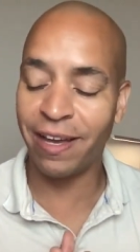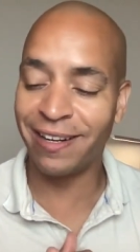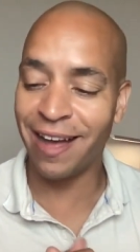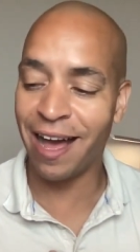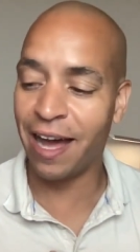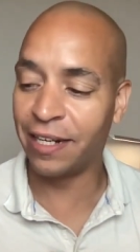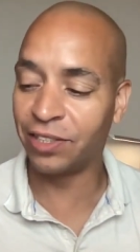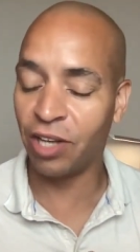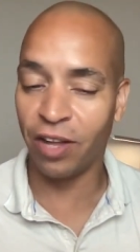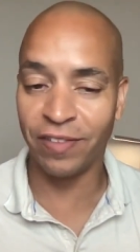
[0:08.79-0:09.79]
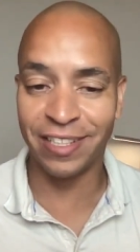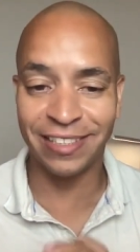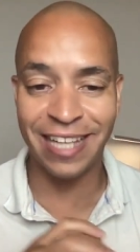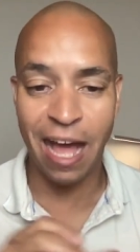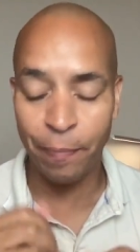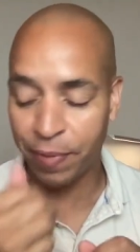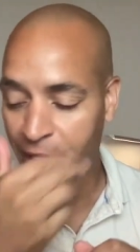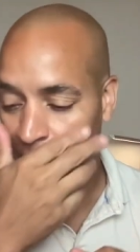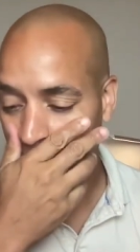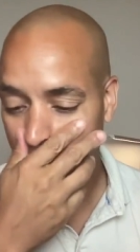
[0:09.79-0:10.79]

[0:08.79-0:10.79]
and honest on this topic.